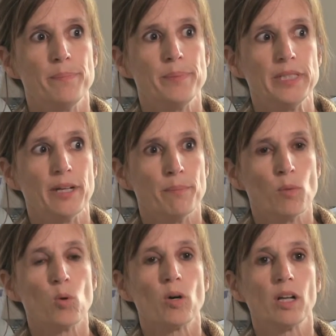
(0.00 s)
be a
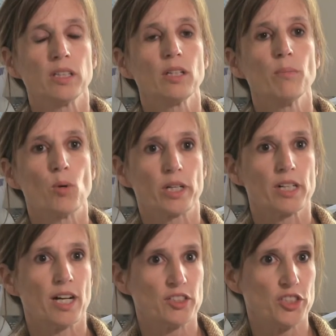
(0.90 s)
little more
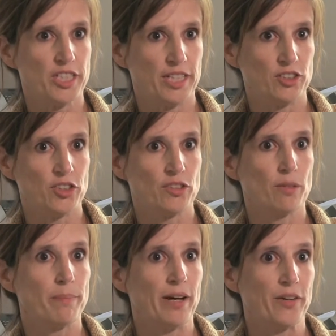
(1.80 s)
conscientious
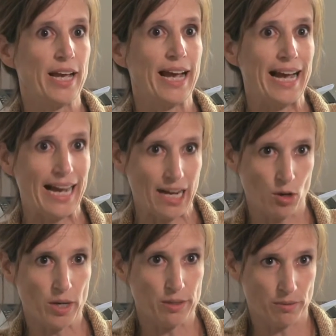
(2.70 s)
about
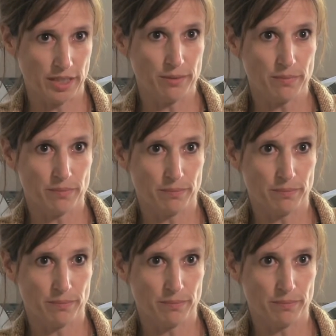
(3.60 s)
how I write